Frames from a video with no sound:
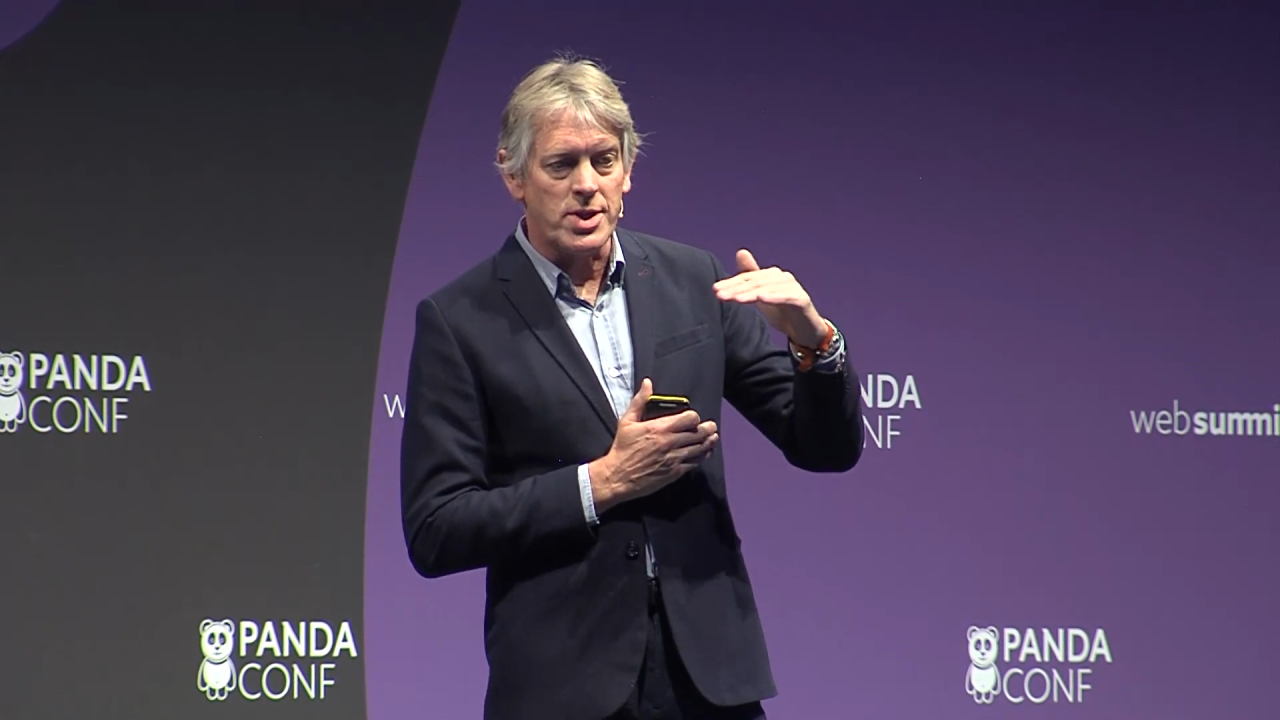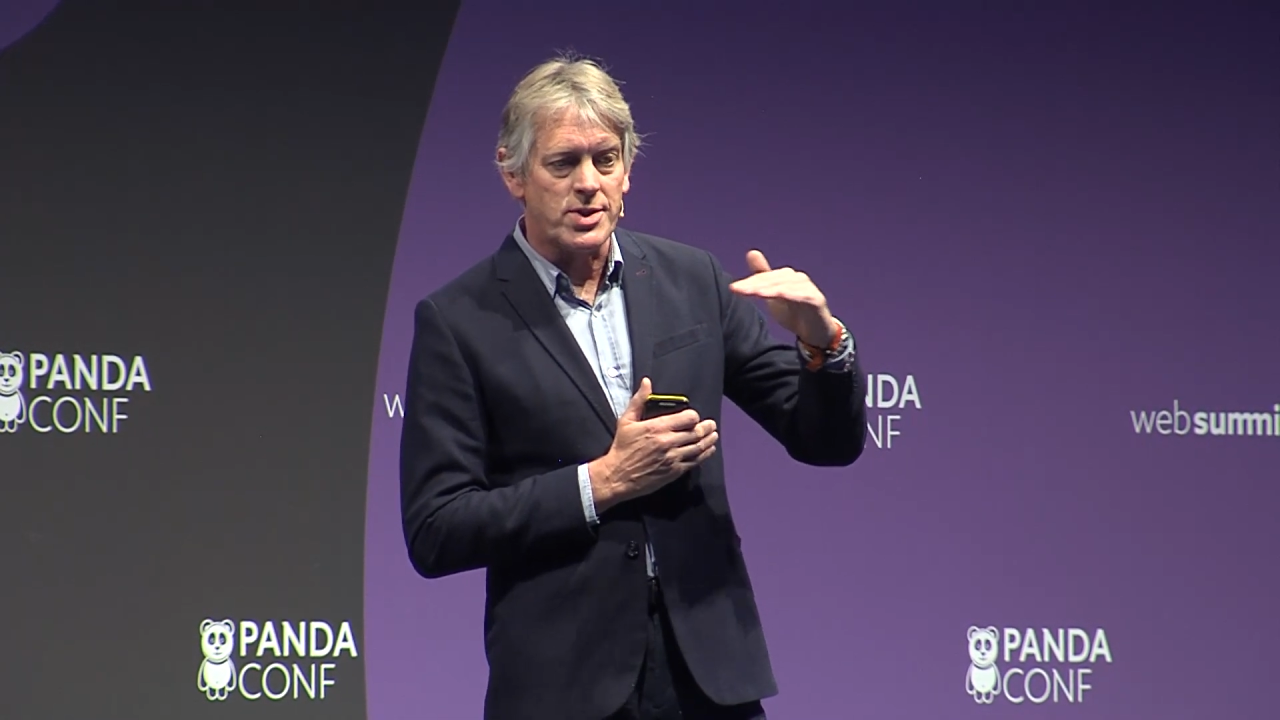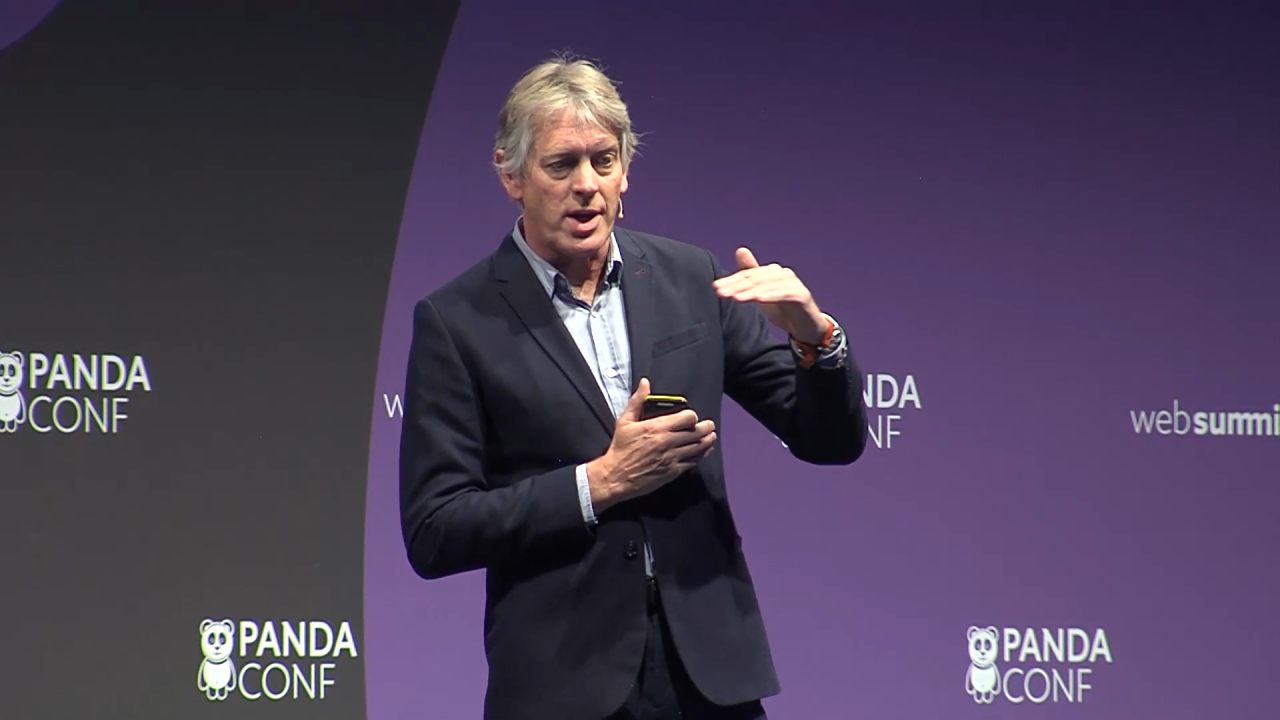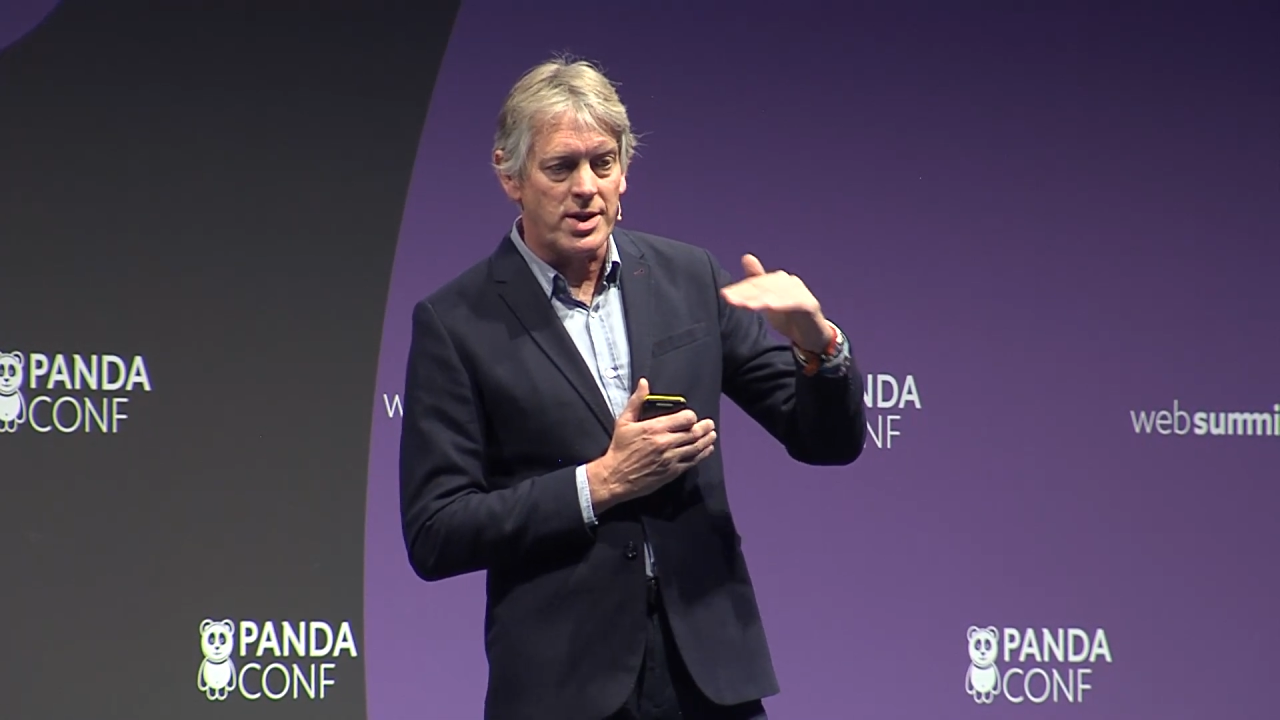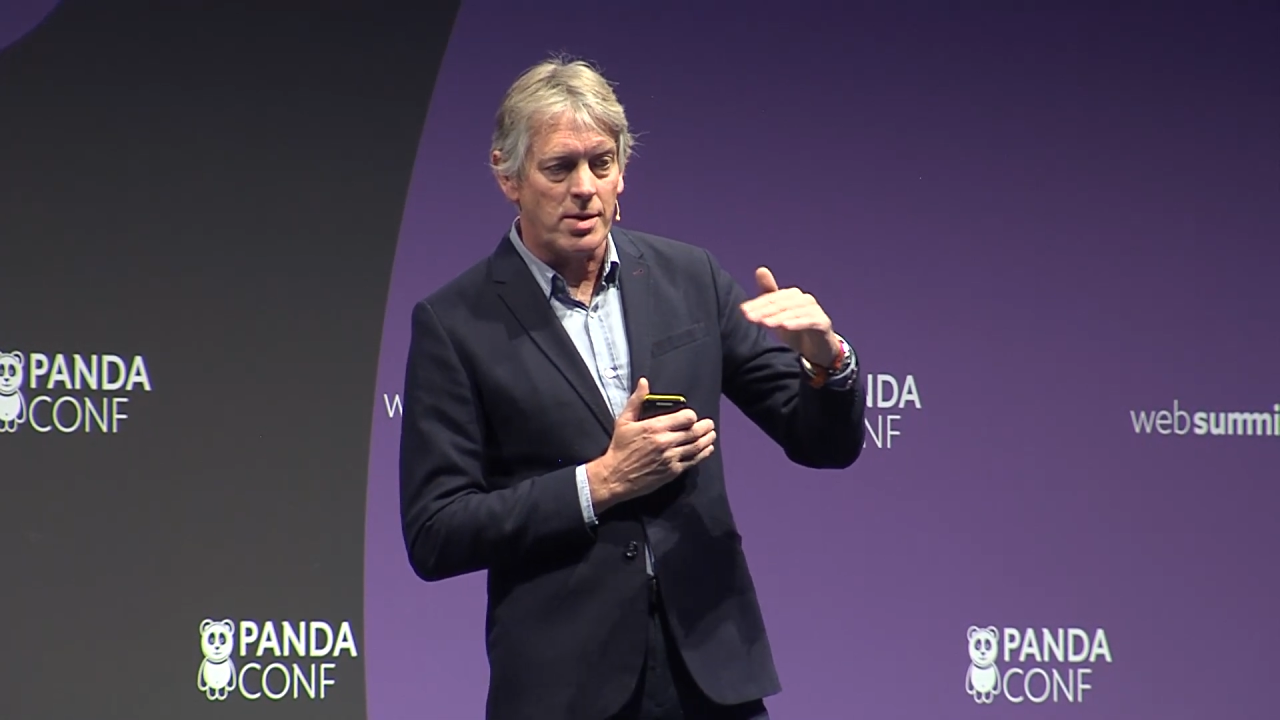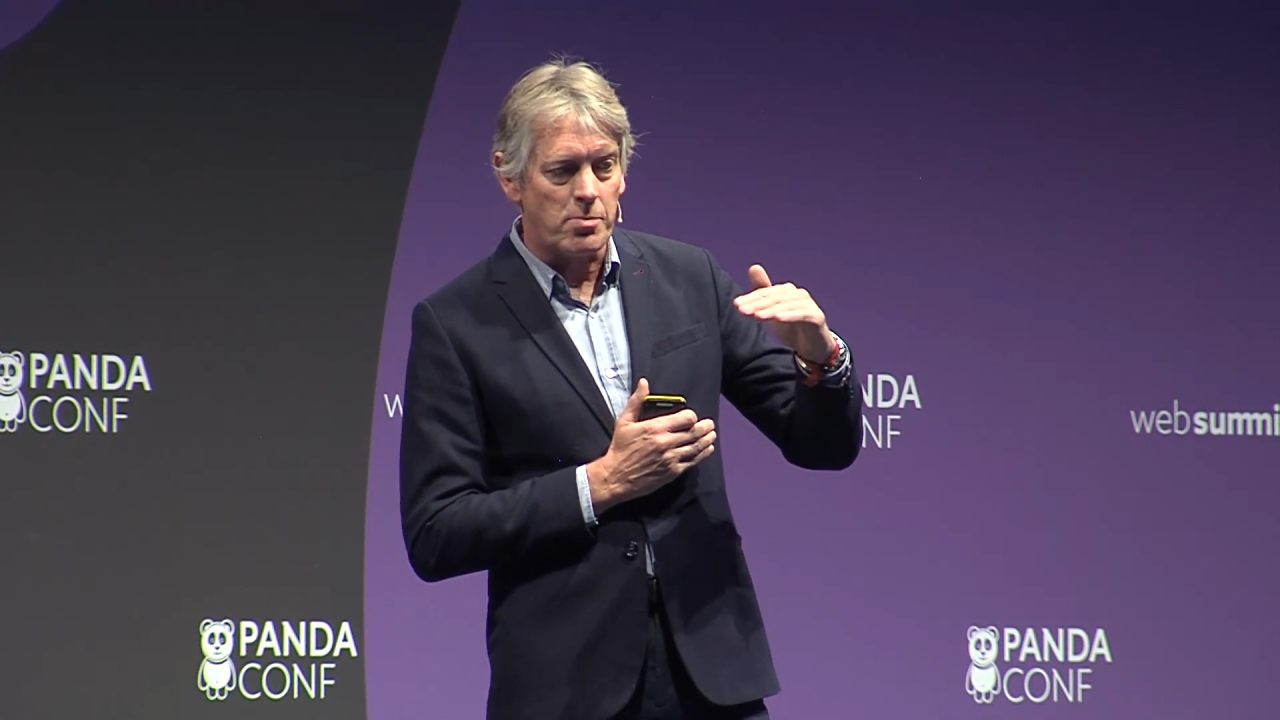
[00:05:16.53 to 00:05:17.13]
sending